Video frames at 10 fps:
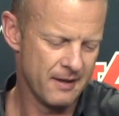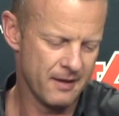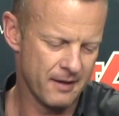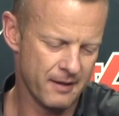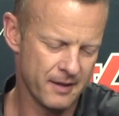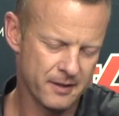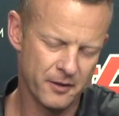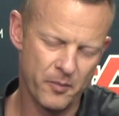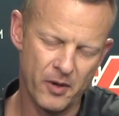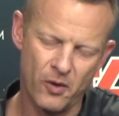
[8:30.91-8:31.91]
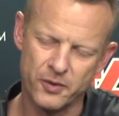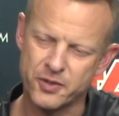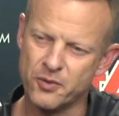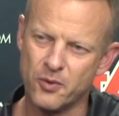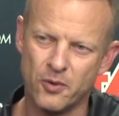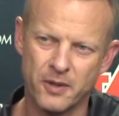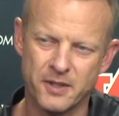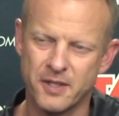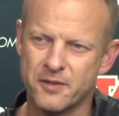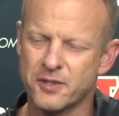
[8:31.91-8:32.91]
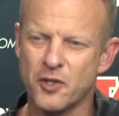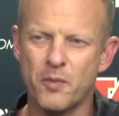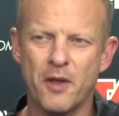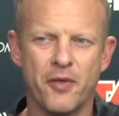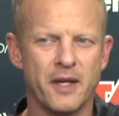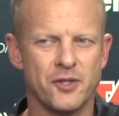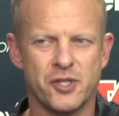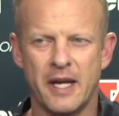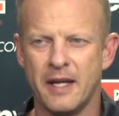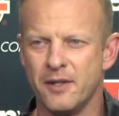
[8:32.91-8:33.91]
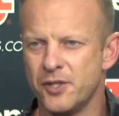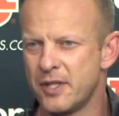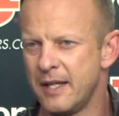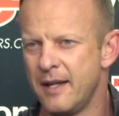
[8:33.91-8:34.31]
uh, it's a little bit old school because so many things change